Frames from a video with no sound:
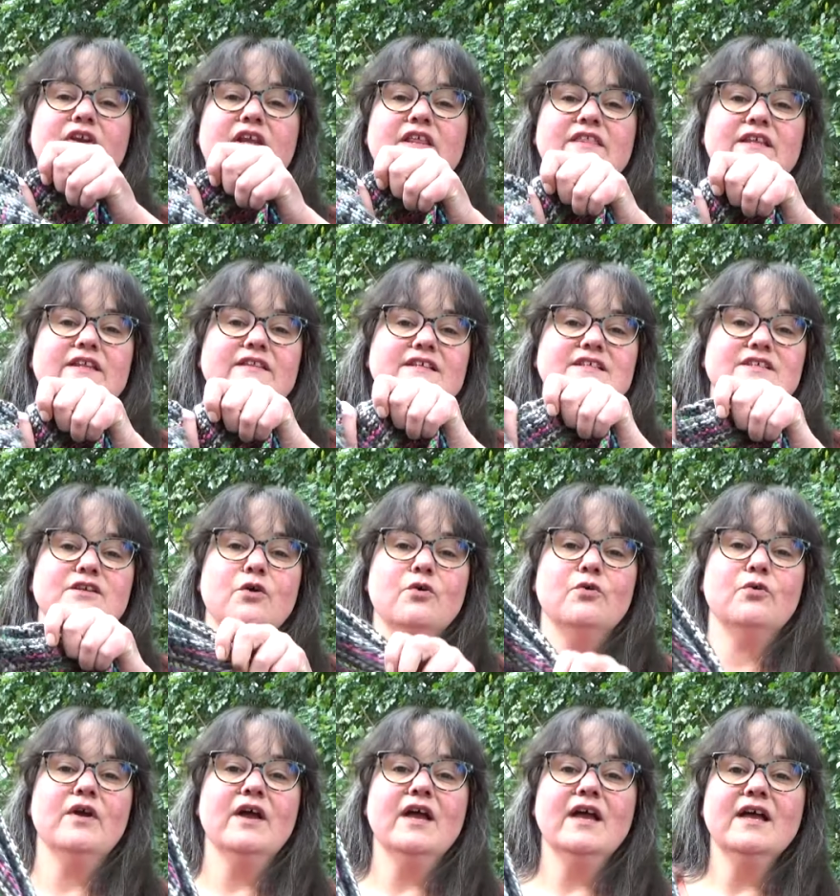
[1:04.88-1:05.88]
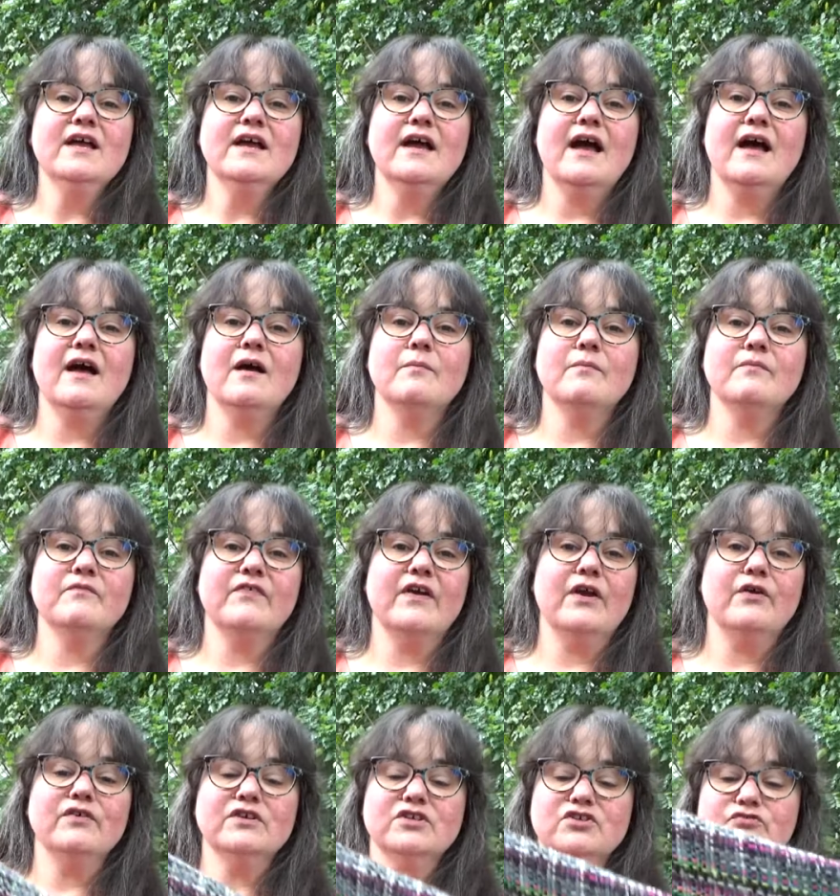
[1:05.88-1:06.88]
or anything. There's no
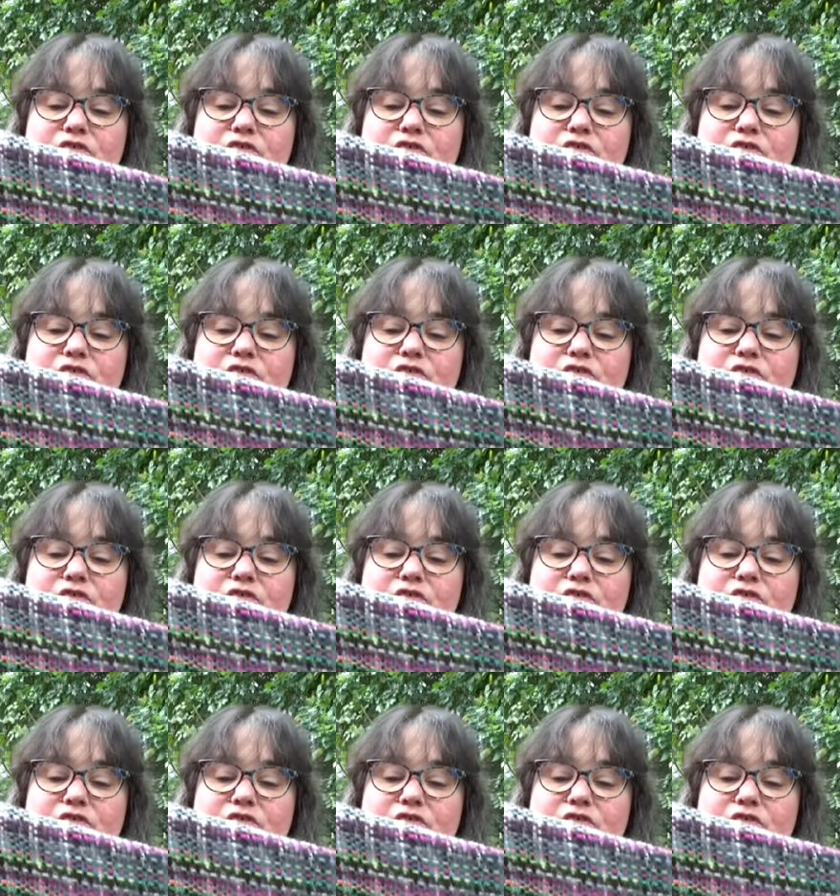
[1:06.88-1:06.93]
varied